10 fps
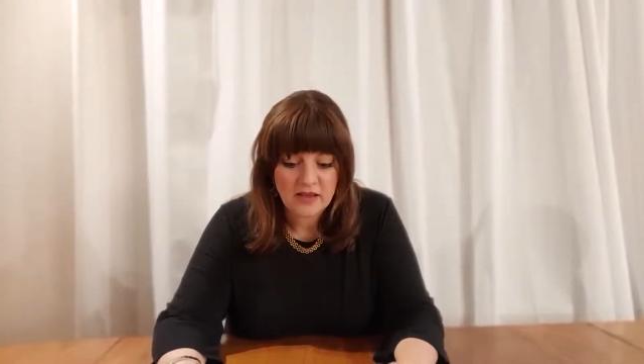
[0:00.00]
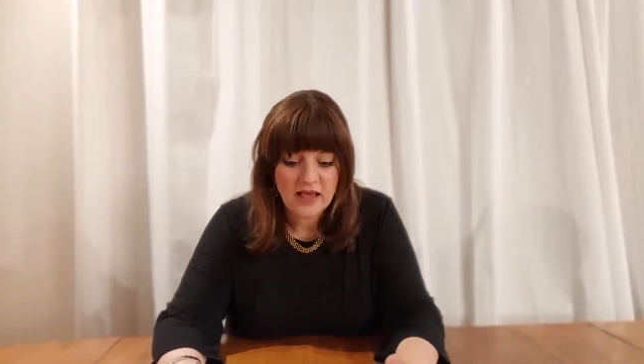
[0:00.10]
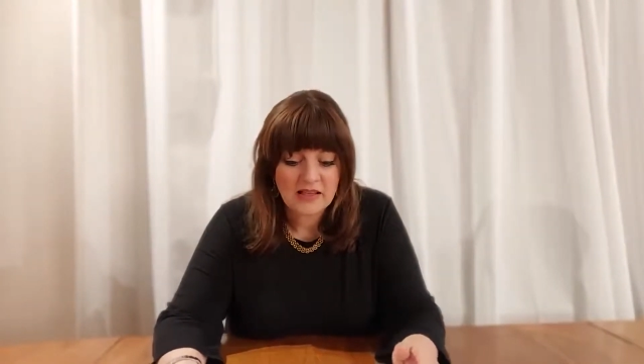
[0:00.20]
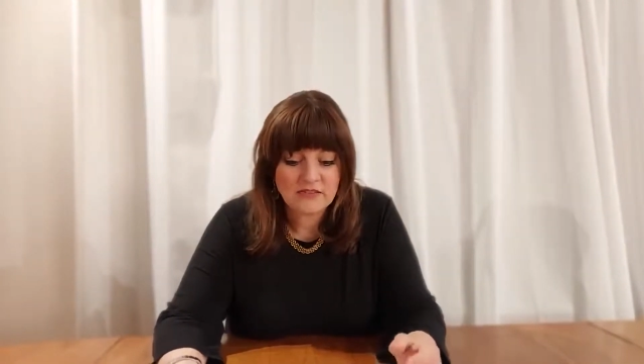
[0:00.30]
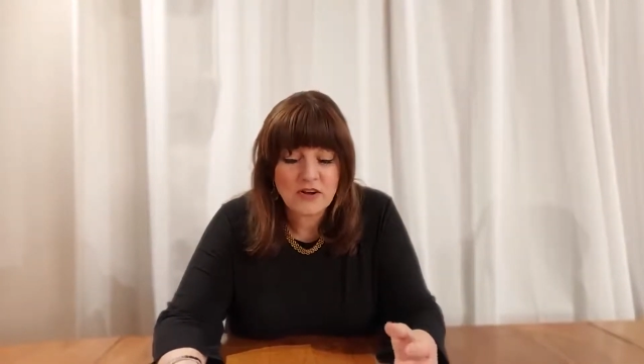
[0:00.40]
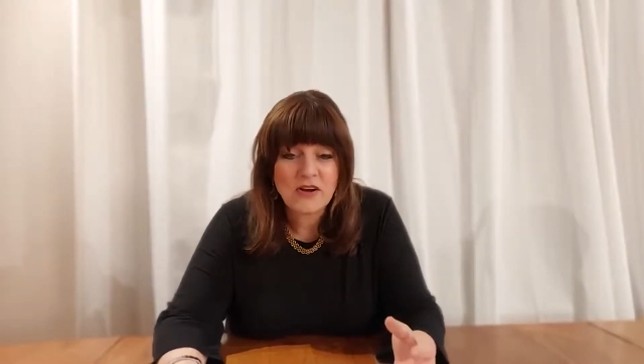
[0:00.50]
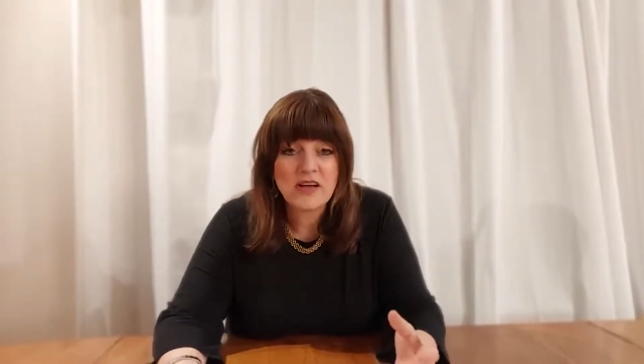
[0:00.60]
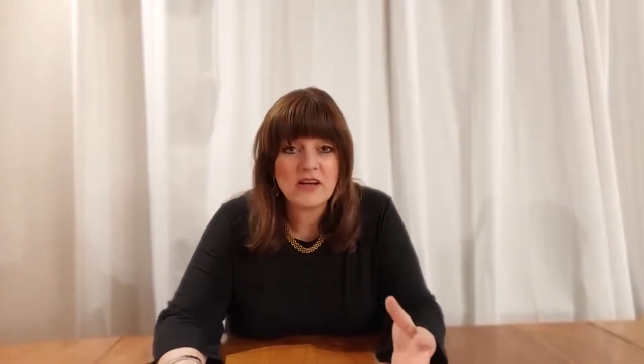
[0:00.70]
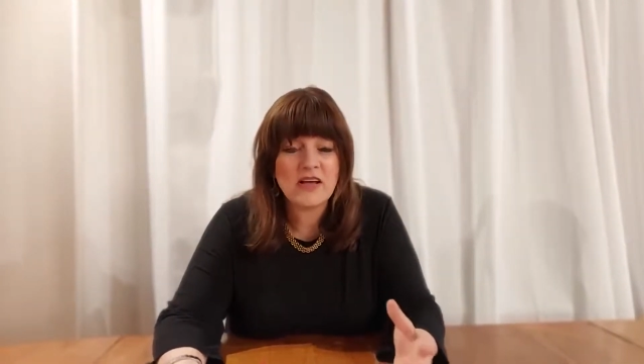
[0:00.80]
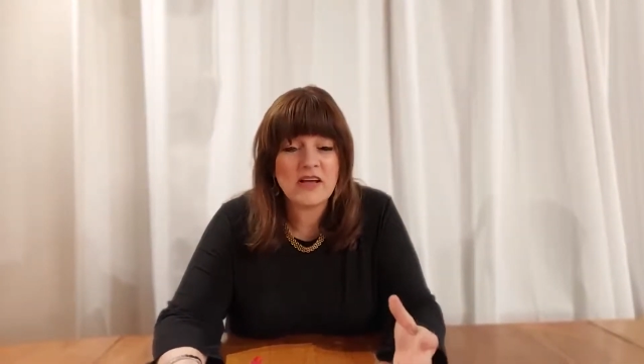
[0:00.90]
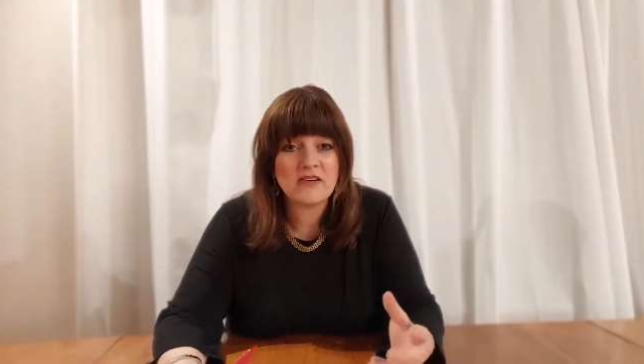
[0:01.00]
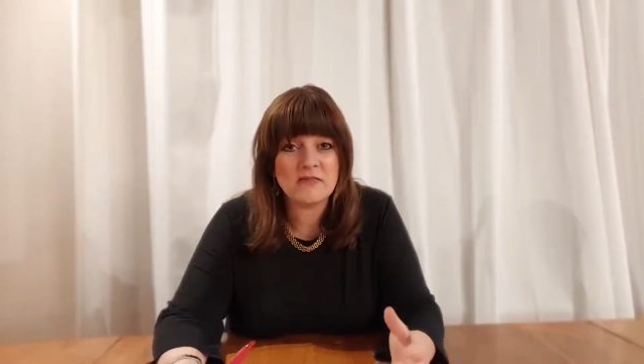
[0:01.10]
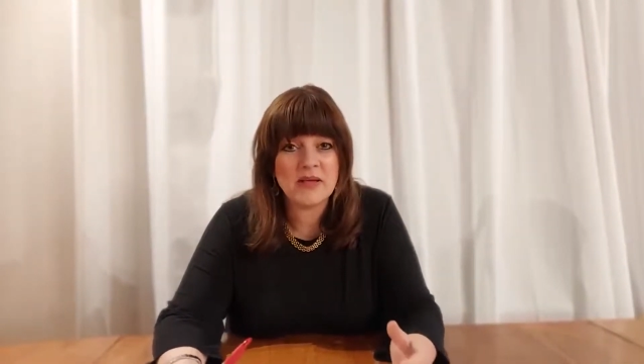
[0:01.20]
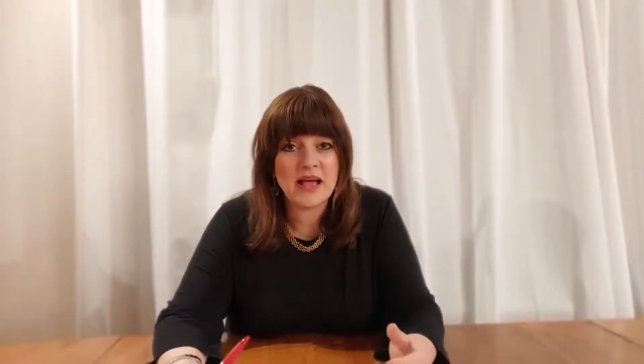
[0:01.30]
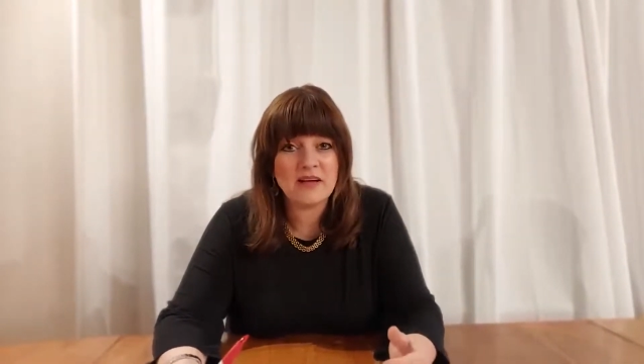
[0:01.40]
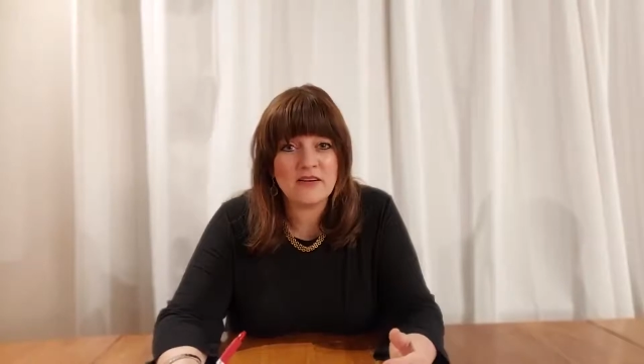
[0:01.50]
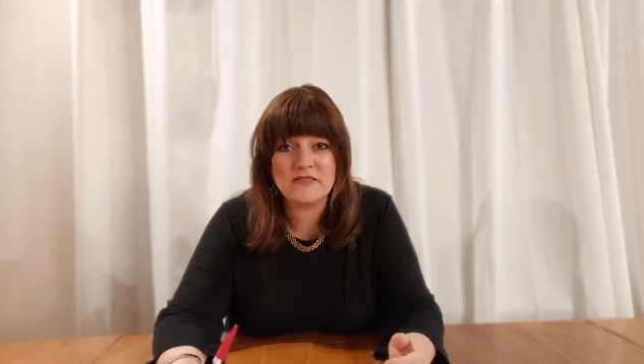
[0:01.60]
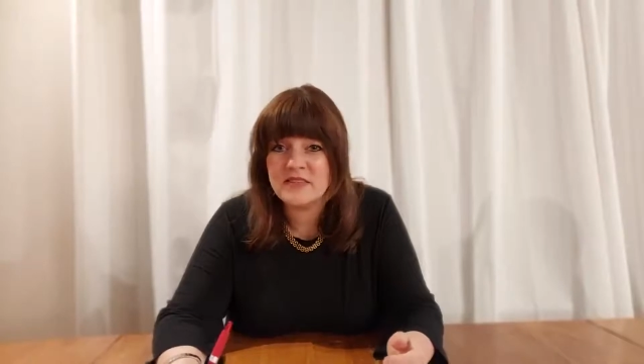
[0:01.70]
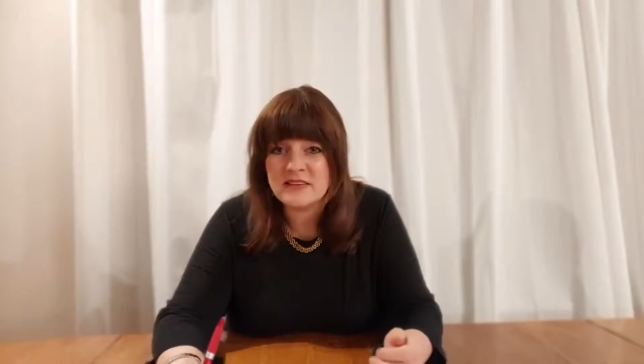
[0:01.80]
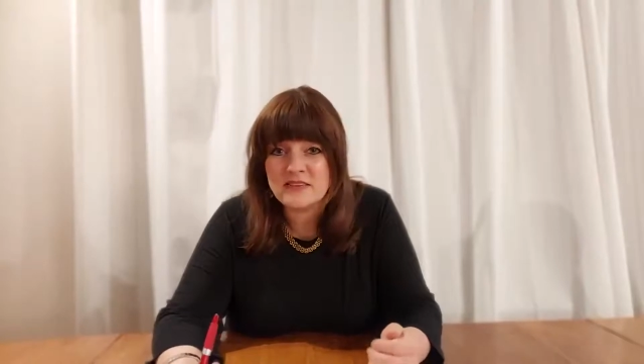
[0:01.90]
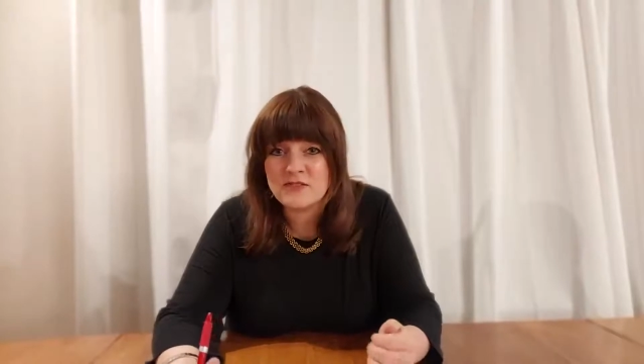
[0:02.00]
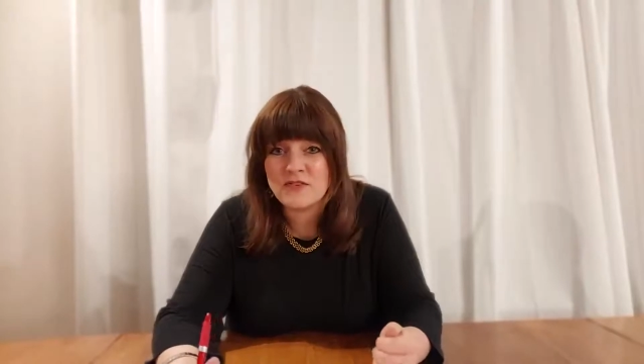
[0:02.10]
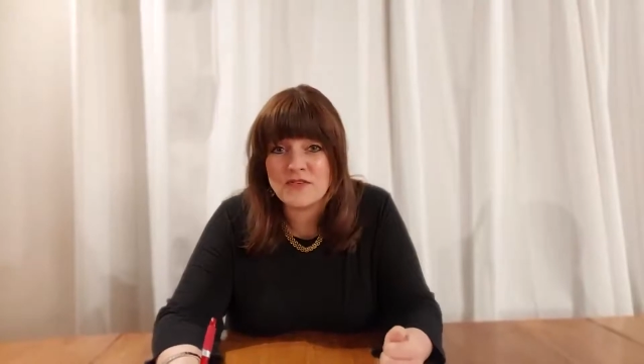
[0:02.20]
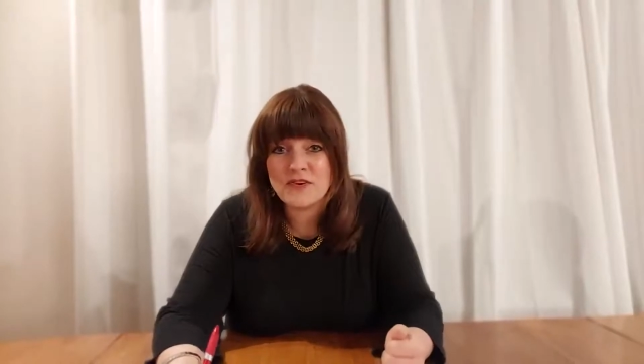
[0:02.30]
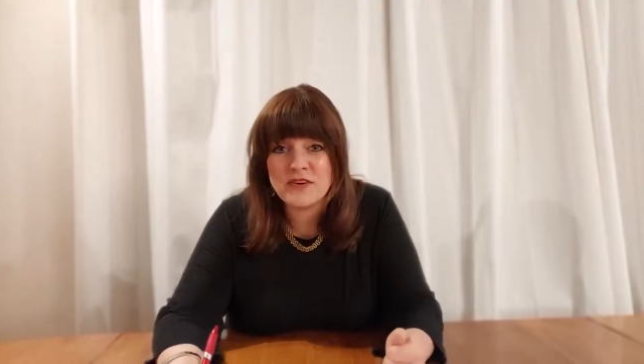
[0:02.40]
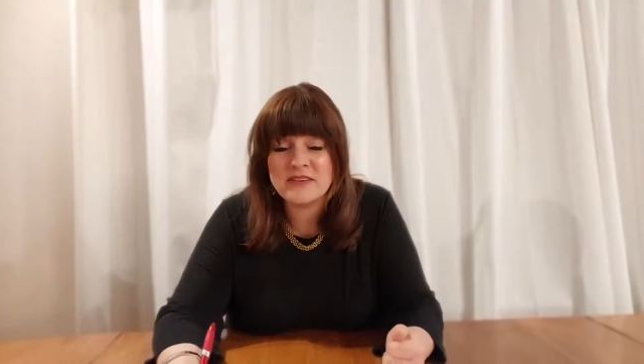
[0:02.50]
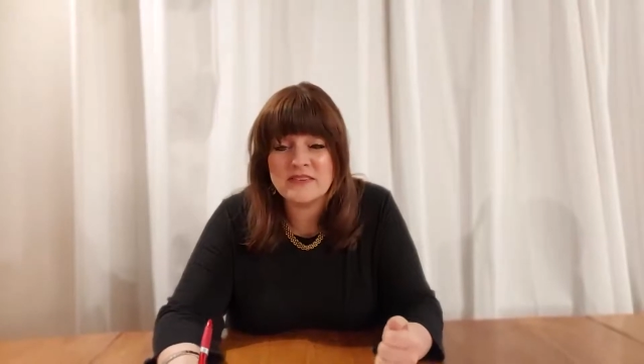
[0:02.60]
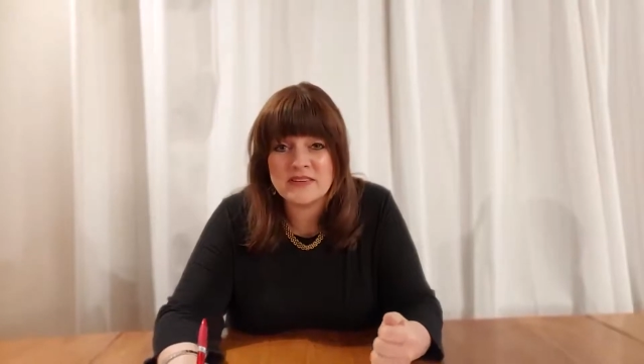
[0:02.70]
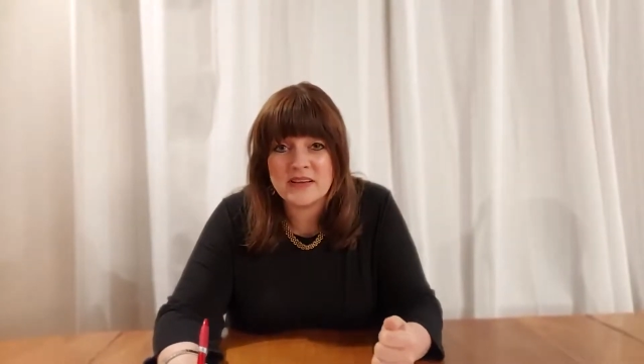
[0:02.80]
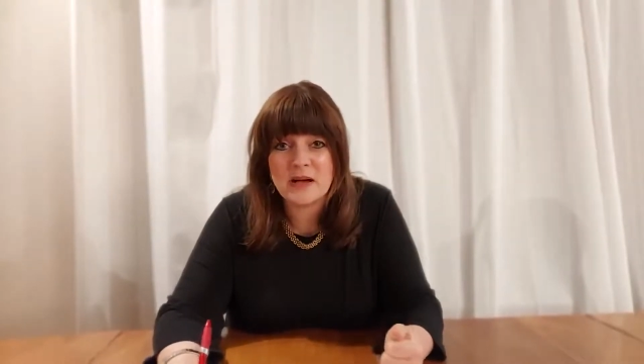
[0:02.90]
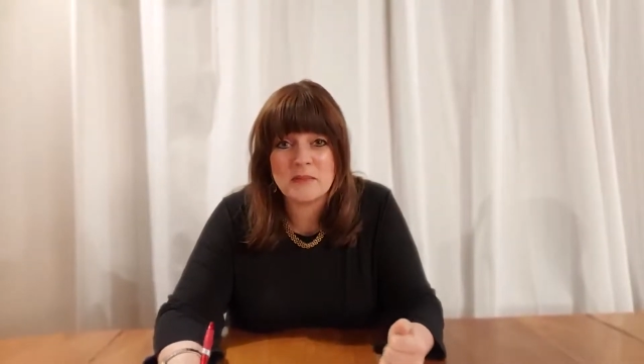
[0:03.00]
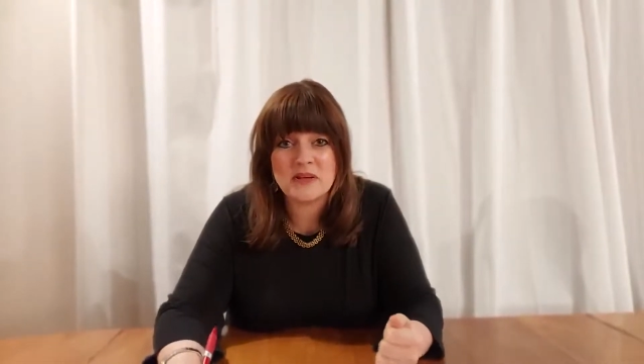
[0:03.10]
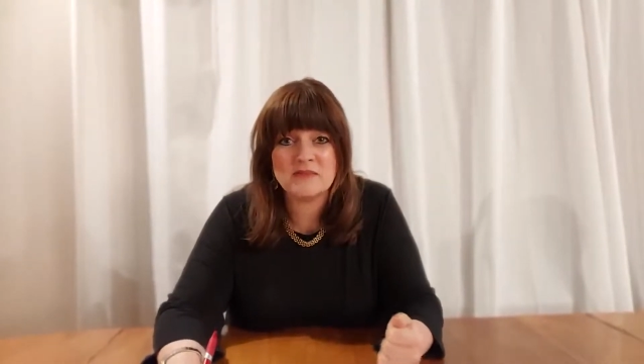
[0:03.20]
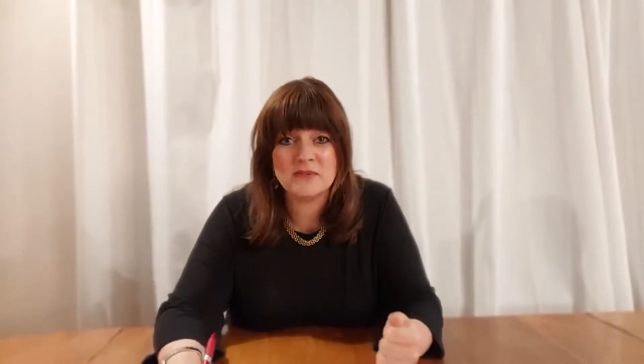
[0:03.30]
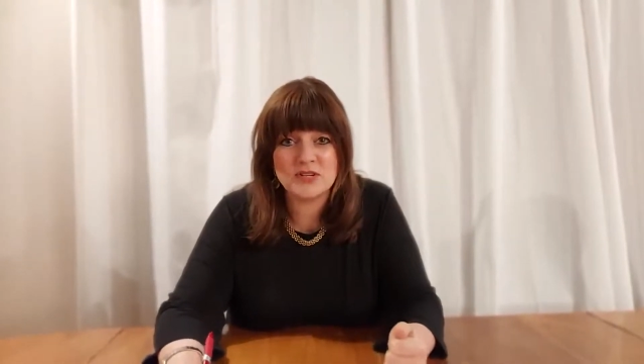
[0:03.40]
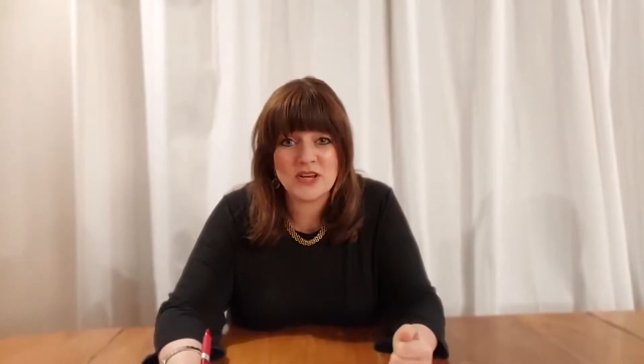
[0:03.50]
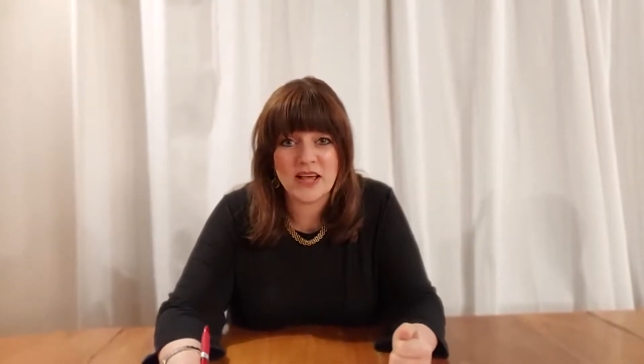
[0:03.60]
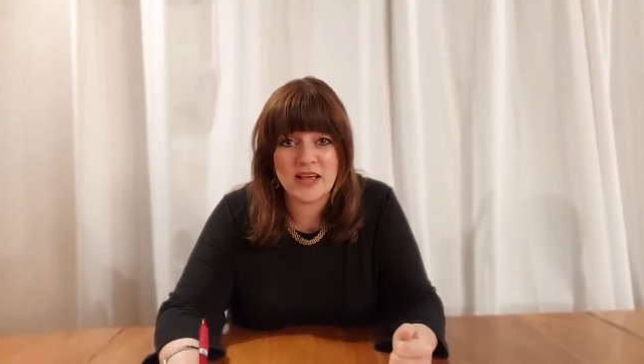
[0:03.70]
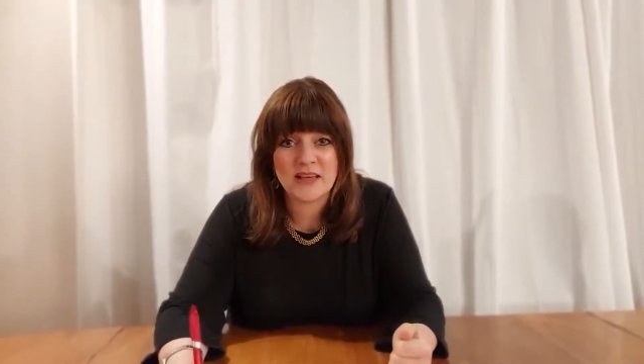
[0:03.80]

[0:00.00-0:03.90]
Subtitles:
and darach keichav miyakov, this is referring to the coming of Mashiach.